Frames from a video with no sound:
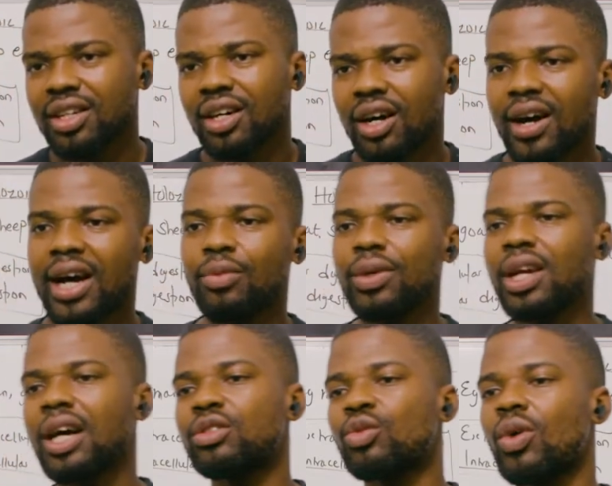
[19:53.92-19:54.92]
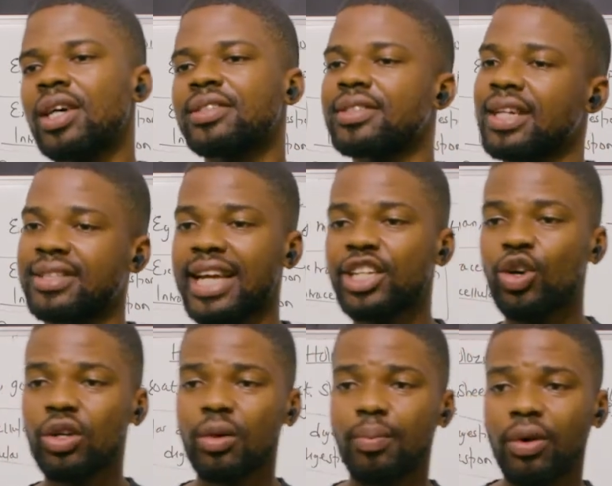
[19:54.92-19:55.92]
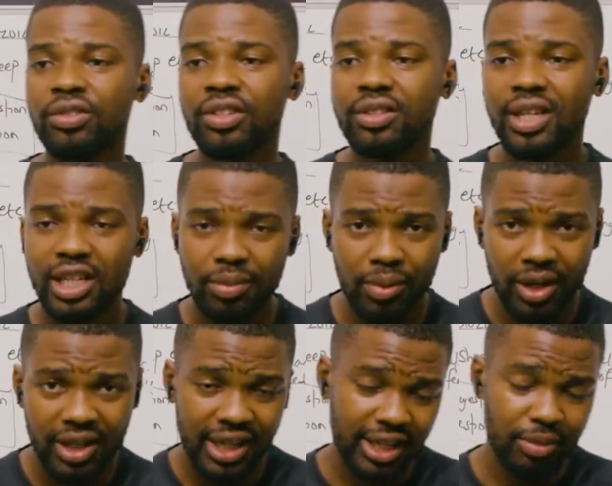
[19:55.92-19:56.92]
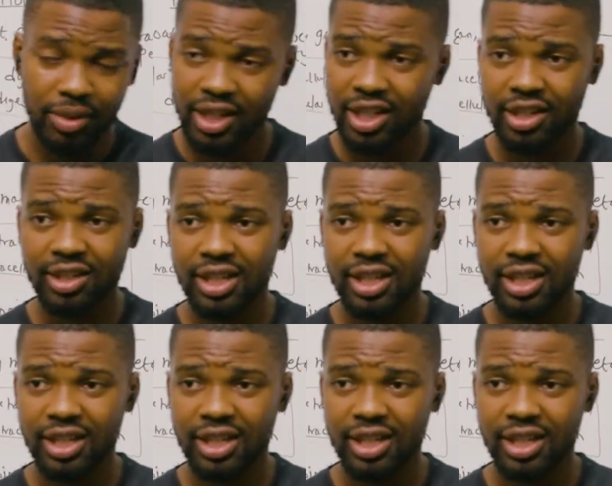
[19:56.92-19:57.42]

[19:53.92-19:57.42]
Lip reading: All right, we got two answers. Any other person? Anybody?